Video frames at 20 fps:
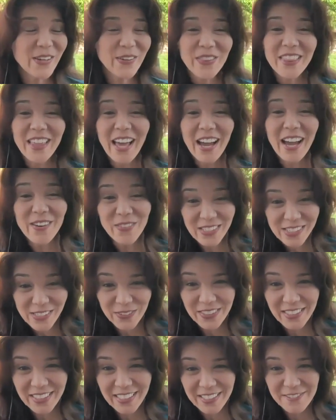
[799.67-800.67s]
So that
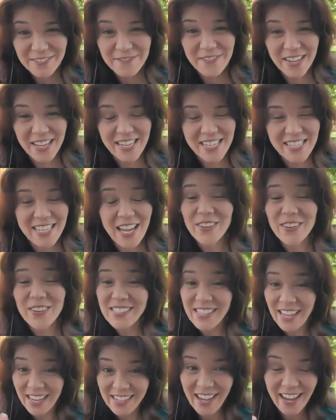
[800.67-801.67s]
was really fun down
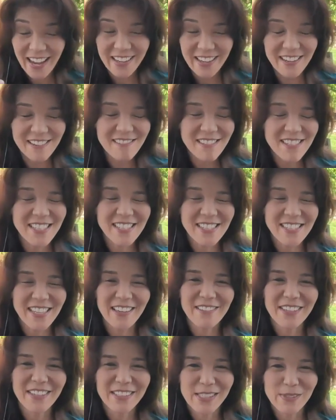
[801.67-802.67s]
in San Diego, since
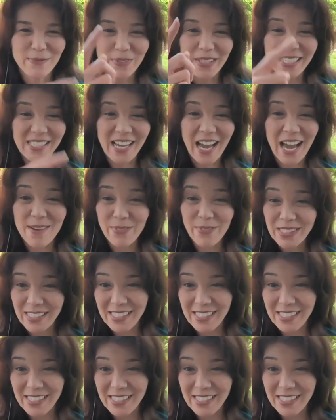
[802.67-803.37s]
I split time.